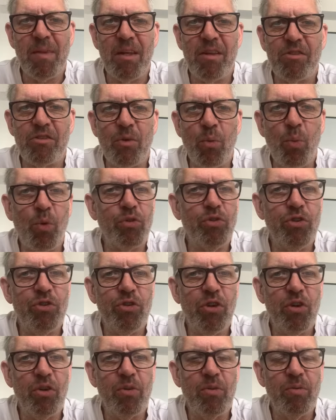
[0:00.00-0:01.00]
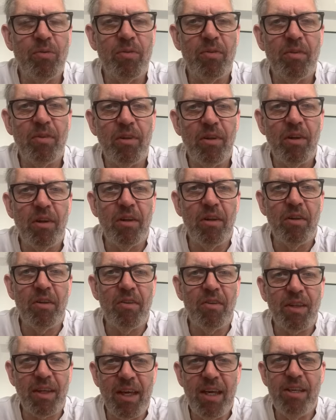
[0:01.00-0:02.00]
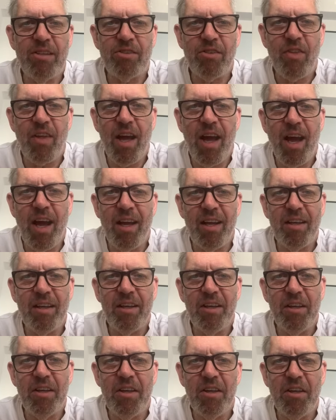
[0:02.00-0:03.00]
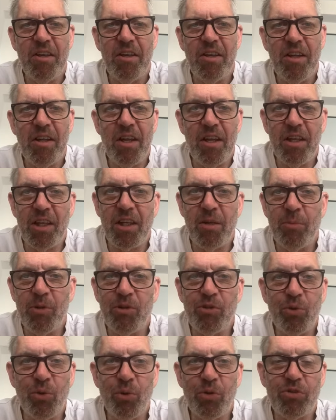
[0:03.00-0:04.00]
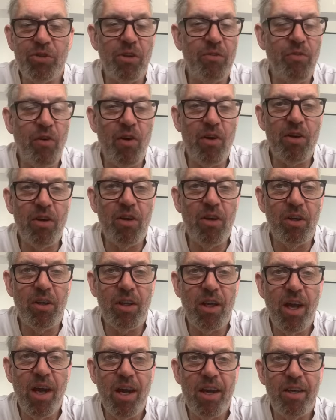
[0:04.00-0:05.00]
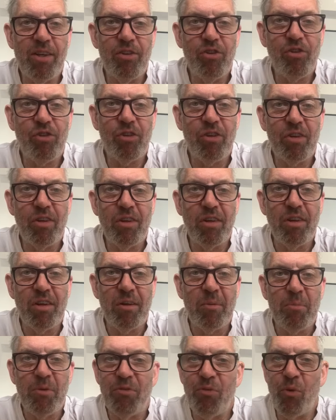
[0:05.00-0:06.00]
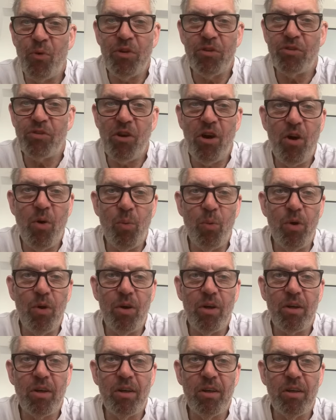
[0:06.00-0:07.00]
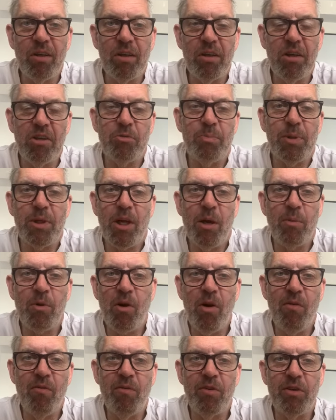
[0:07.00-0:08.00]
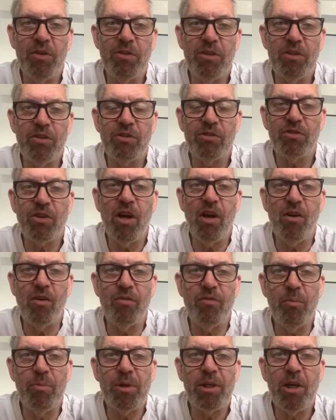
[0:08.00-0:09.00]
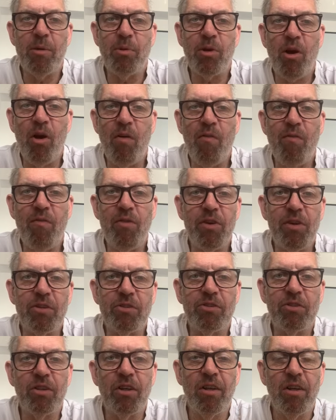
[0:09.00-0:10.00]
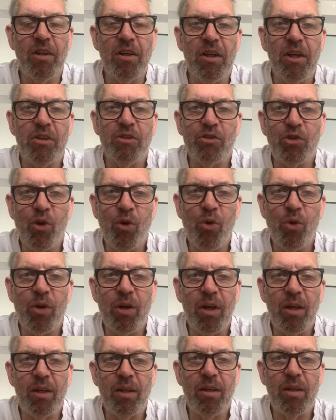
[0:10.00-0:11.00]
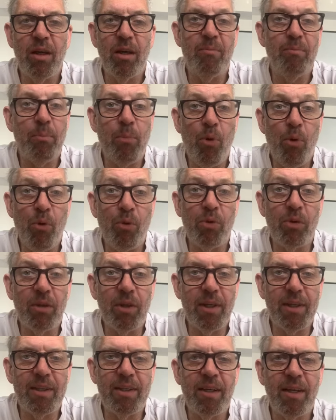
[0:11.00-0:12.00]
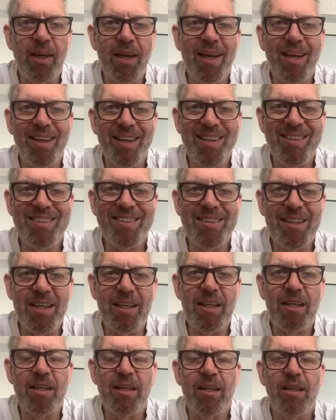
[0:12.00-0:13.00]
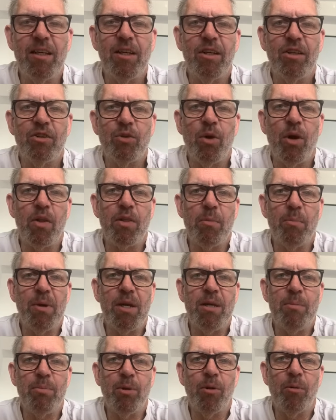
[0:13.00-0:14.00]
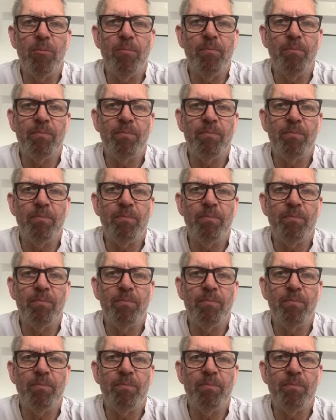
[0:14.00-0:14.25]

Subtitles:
So what do you do? The key to that, and it can be taught at a very early age, before you start work, is become confident in yourself, and become confident in talking, and importantly, listening to other people.